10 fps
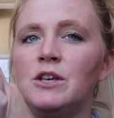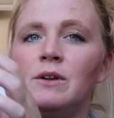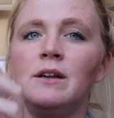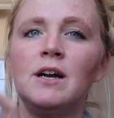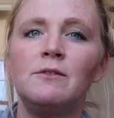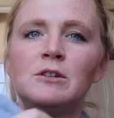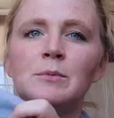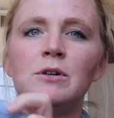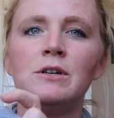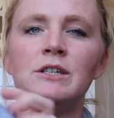cute and
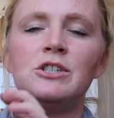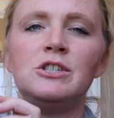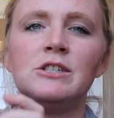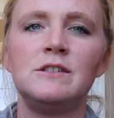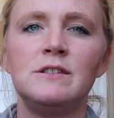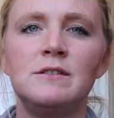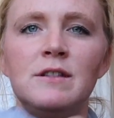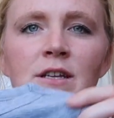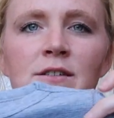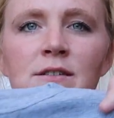comfortable. It's just
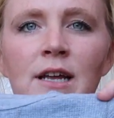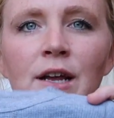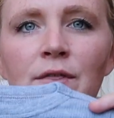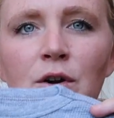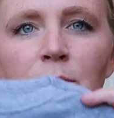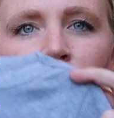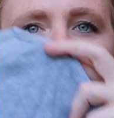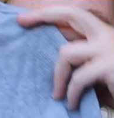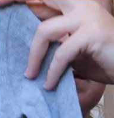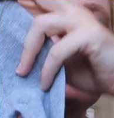this like
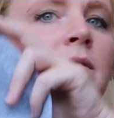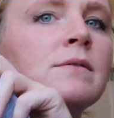thermal